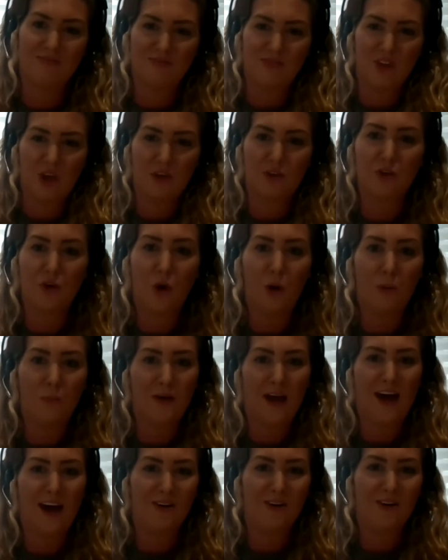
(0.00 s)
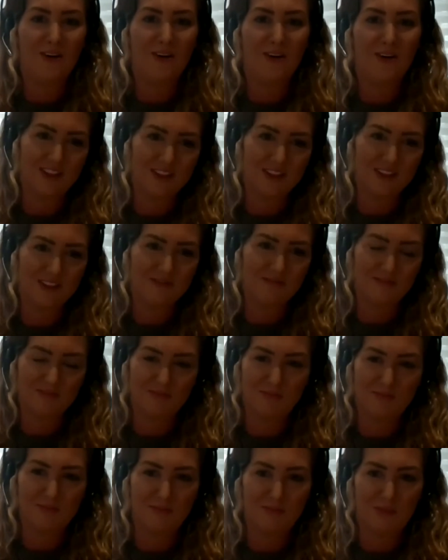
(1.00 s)
a cop out you know
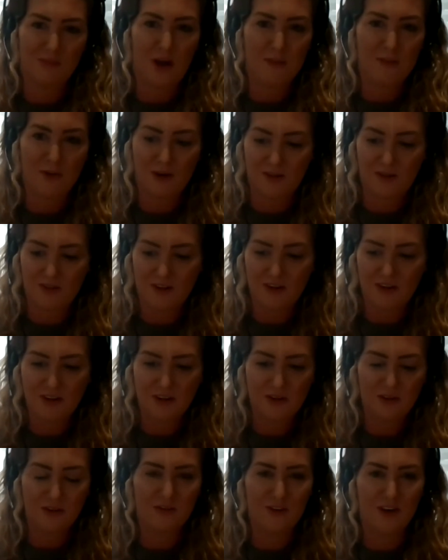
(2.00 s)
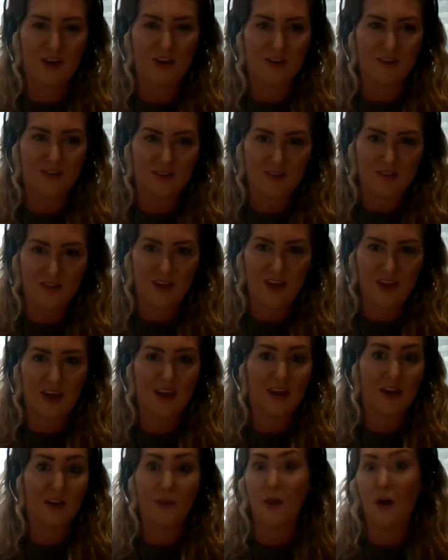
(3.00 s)
bypassing
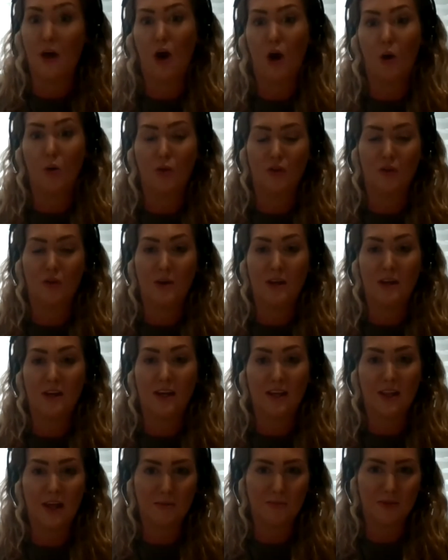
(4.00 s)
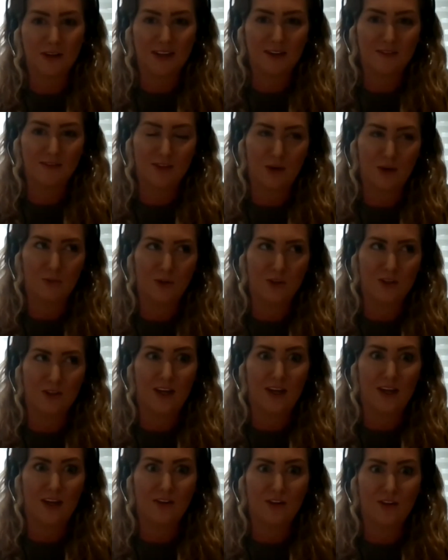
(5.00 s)
university and that ultimately they believed i
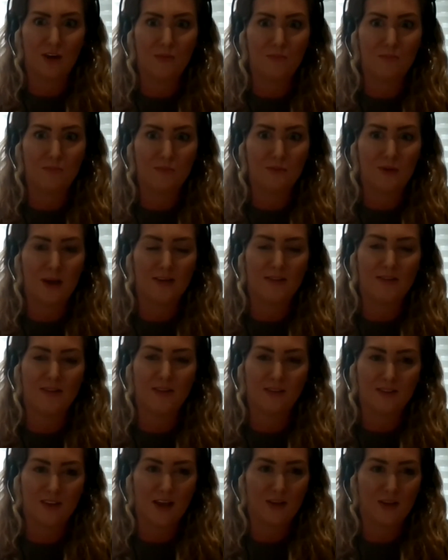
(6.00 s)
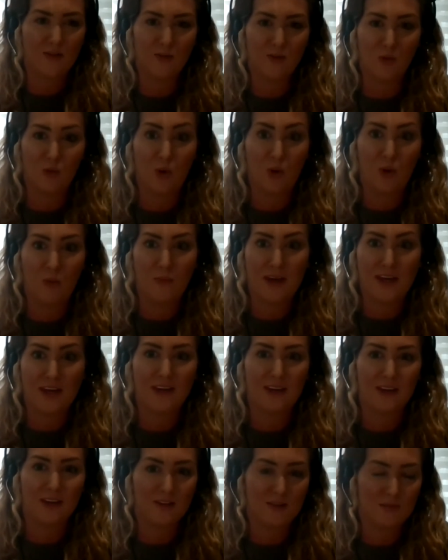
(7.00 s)
wouldn't end up as successful or
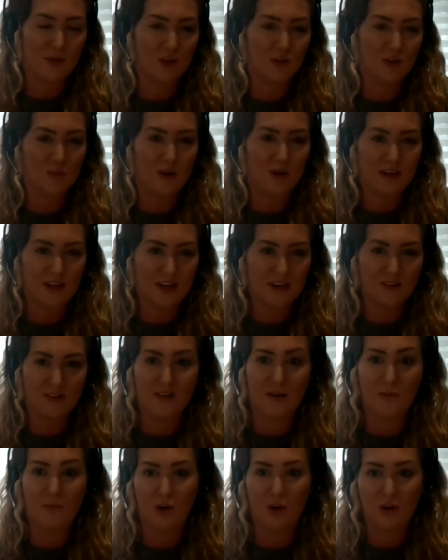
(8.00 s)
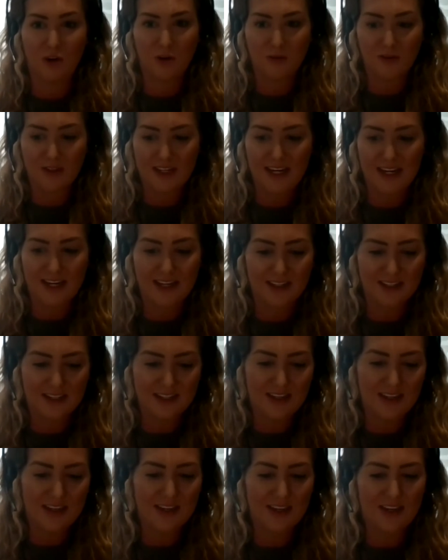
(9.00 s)
making as much money as someone who did
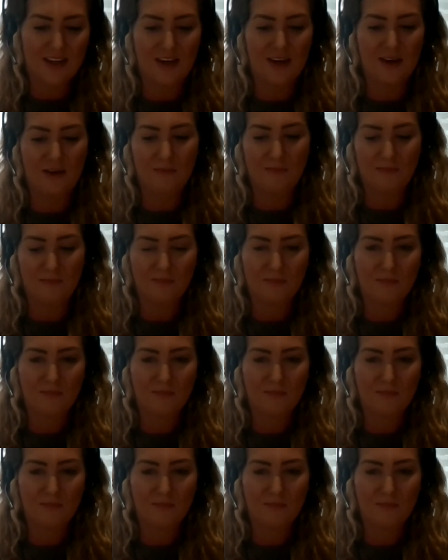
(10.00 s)
um,